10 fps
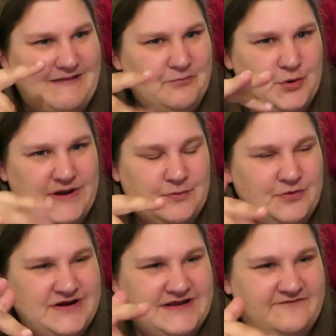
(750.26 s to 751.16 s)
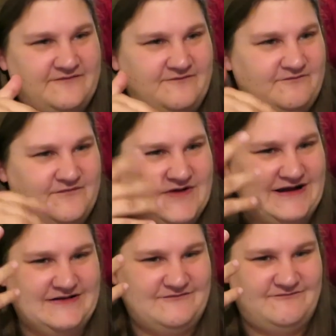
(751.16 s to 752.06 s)
bambooy, woody,
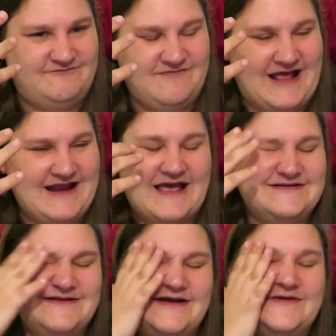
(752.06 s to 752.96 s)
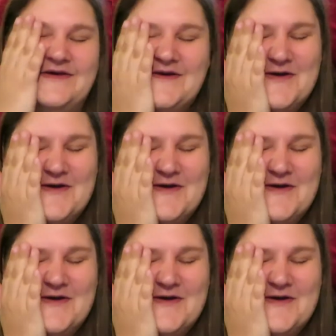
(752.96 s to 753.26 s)
kind of. I, I don't know.